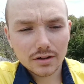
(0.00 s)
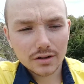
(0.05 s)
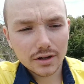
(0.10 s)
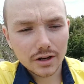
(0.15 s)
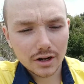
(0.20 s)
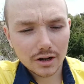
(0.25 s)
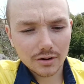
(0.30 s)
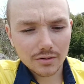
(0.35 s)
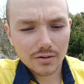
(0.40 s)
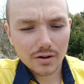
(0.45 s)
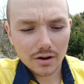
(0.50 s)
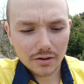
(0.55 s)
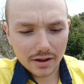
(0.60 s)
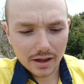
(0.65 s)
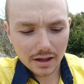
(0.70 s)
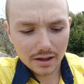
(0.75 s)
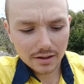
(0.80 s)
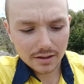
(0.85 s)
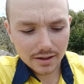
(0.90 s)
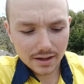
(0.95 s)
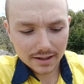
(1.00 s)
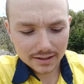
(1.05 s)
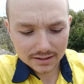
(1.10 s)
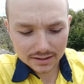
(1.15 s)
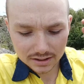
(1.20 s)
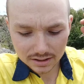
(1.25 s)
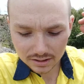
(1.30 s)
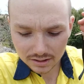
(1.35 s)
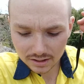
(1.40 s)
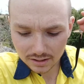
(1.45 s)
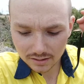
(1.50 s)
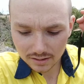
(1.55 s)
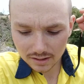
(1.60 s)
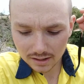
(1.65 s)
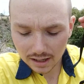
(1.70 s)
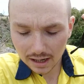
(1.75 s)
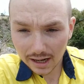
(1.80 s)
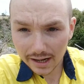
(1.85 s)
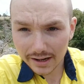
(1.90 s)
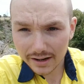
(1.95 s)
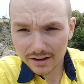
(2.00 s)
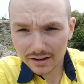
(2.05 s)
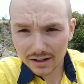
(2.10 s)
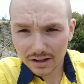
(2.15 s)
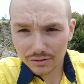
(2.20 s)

You know, okay, yes, click,